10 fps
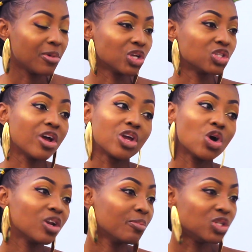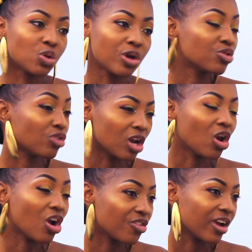because our economy is going through a
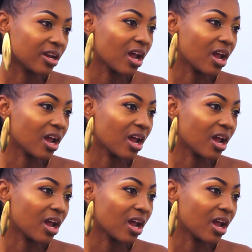lot right